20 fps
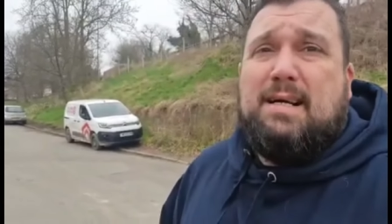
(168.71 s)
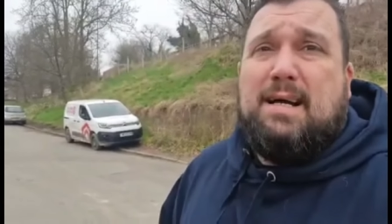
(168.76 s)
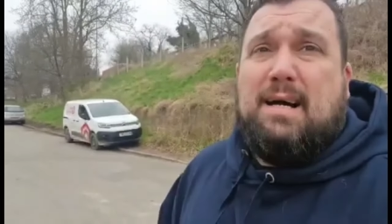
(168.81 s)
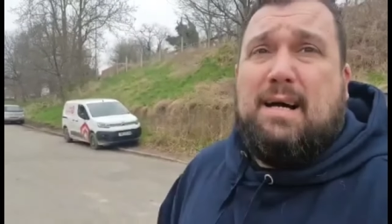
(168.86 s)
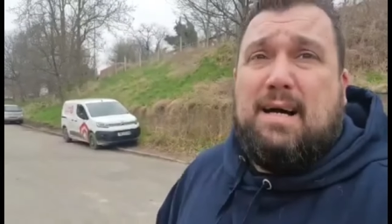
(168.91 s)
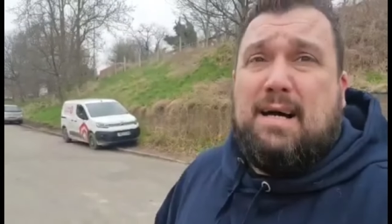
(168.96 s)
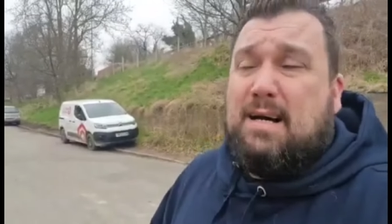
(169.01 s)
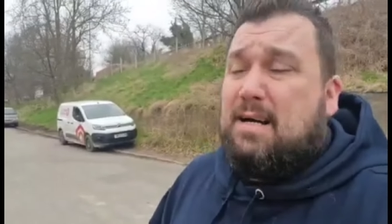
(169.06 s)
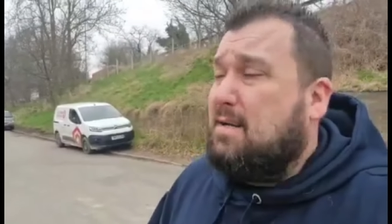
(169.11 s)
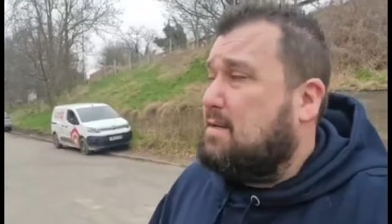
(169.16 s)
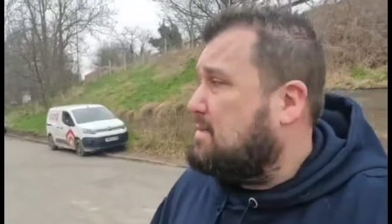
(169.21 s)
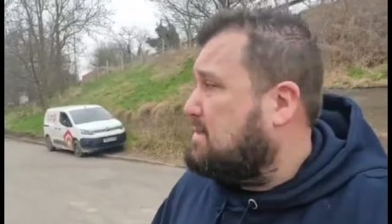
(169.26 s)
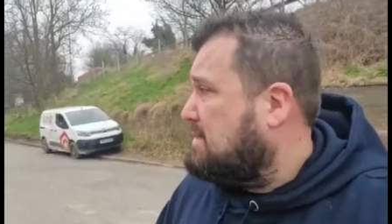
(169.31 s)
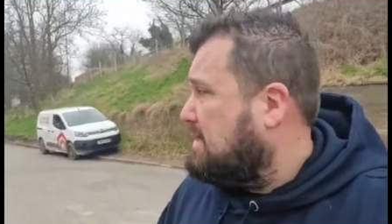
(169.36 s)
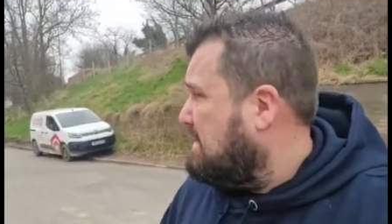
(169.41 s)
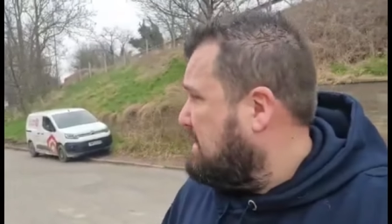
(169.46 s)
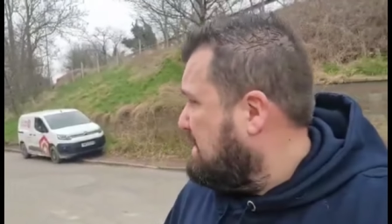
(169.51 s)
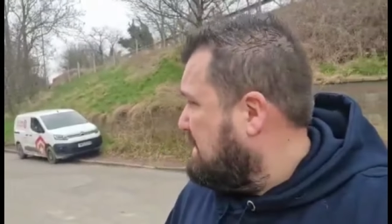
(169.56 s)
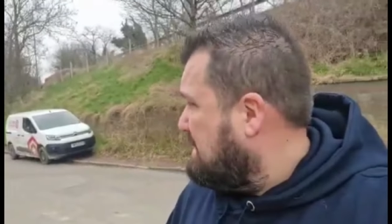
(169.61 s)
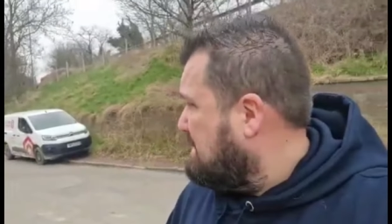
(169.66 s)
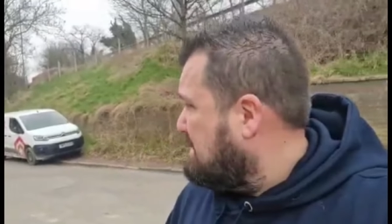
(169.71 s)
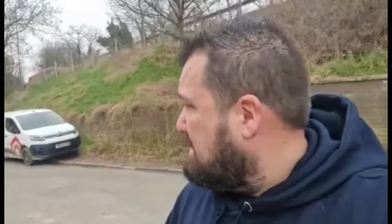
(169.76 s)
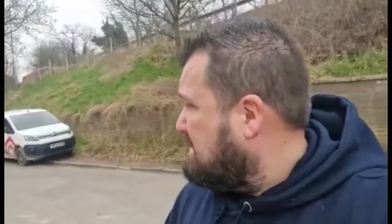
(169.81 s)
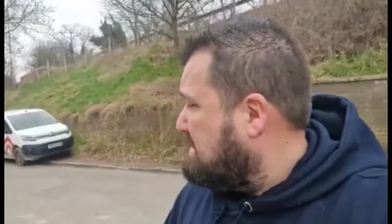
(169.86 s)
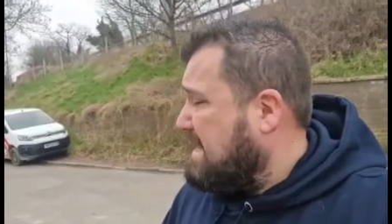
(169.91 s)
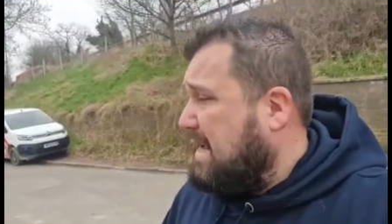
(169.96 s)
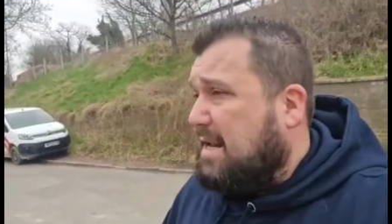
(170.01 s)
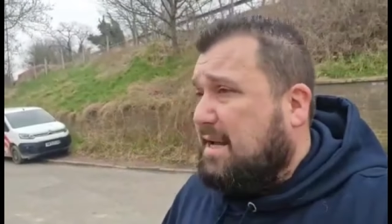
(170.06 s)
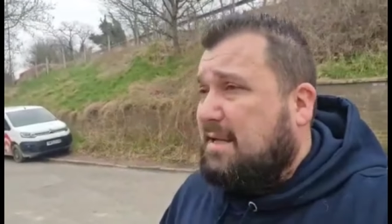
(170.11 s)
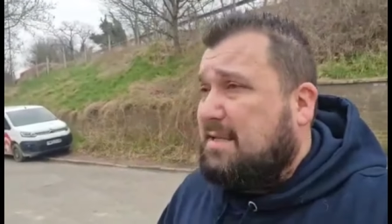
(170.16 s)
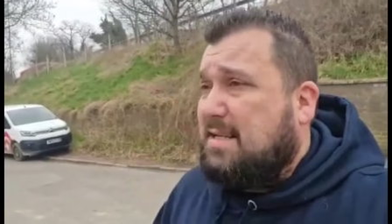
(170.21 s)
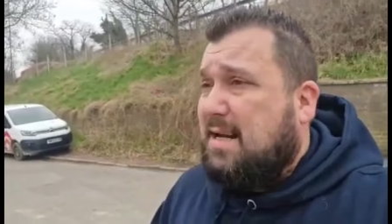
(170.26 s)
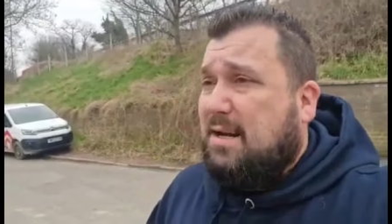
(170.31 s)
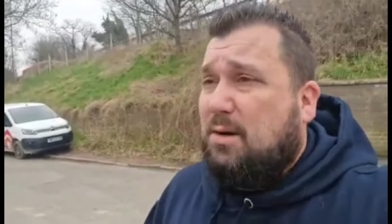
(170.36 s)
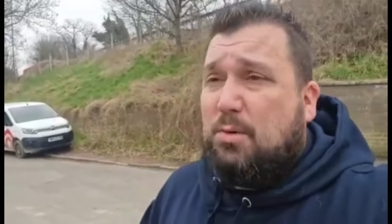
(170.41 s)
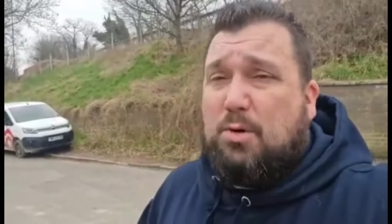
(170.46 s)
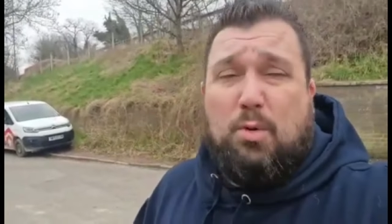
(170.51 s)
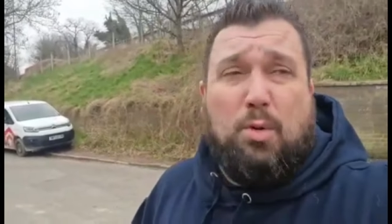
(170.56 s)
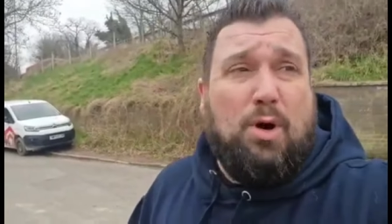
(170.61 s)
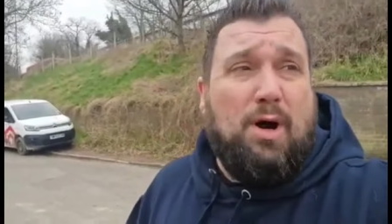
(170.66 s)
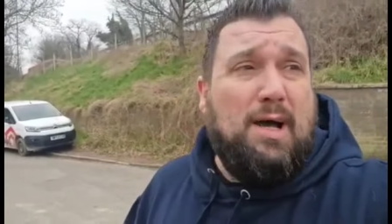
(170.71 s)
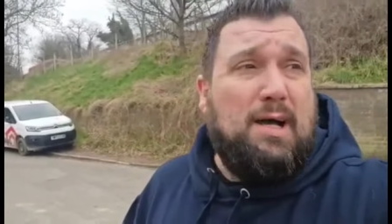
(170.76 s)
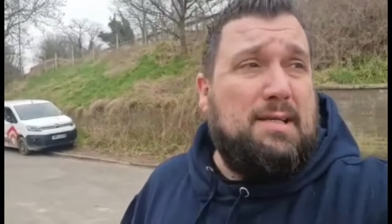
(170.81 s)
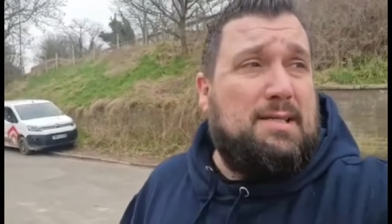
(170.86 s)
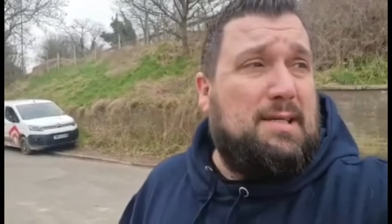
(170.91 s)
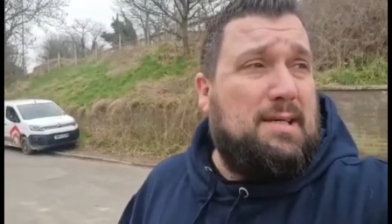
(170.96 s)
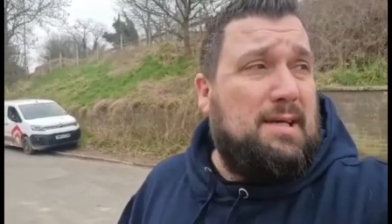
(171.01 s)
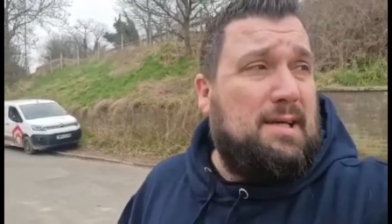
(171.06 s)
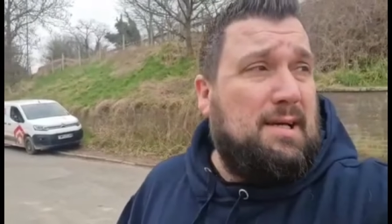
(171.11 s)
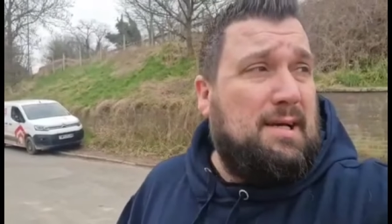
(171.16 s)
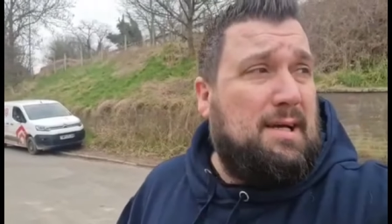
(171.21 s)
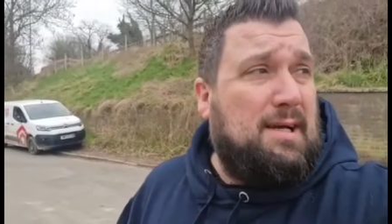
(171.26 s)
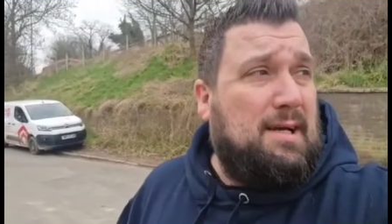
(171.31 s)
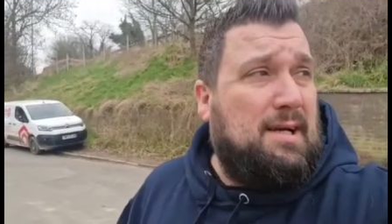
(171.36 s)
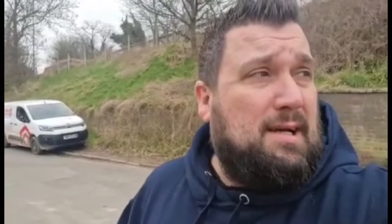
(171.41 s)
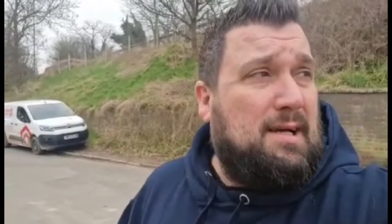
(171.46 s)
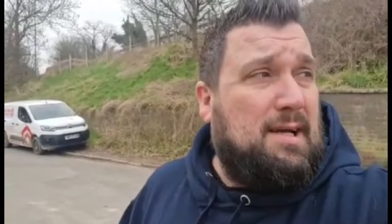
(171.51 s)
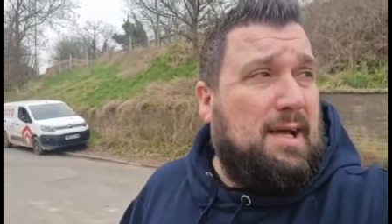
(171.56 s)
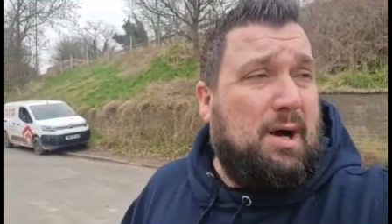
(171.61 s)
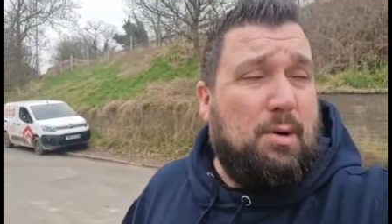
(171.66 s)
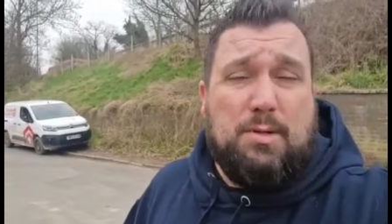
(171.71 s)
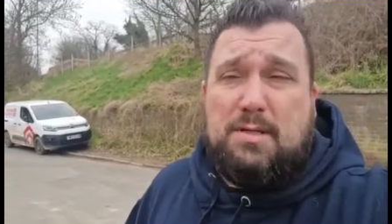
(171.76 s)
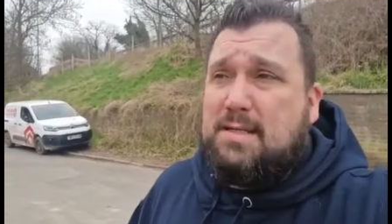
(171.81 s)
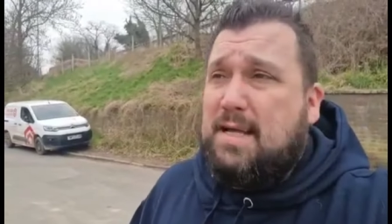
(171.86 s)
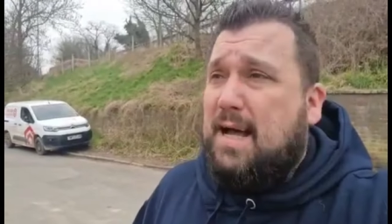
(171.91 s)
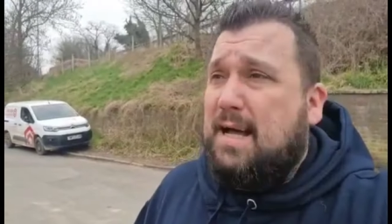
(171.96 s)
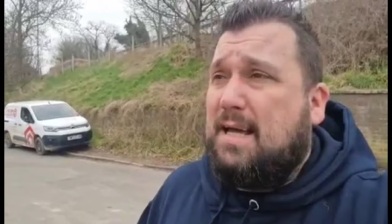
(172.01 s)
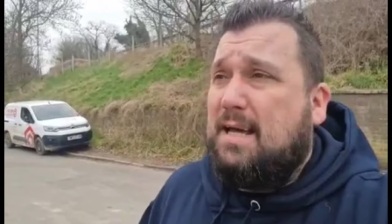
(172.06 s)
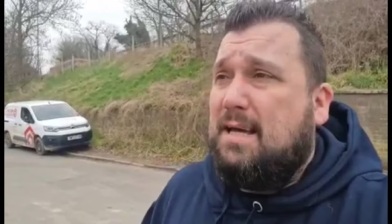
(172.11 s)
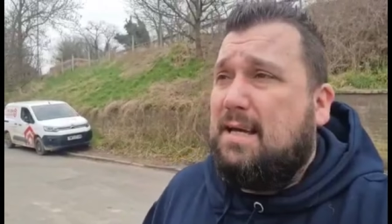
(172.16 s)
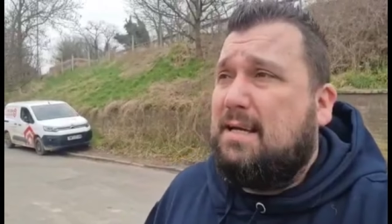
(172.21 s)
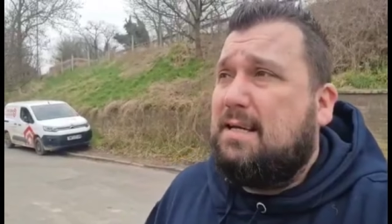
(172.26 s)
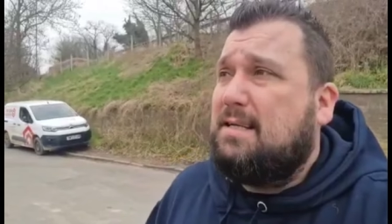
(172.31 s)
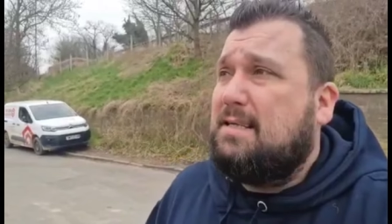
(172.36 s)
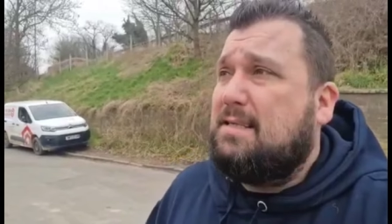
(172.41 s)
Uh, looks uh, down a, down a little quiet cul-de-sac.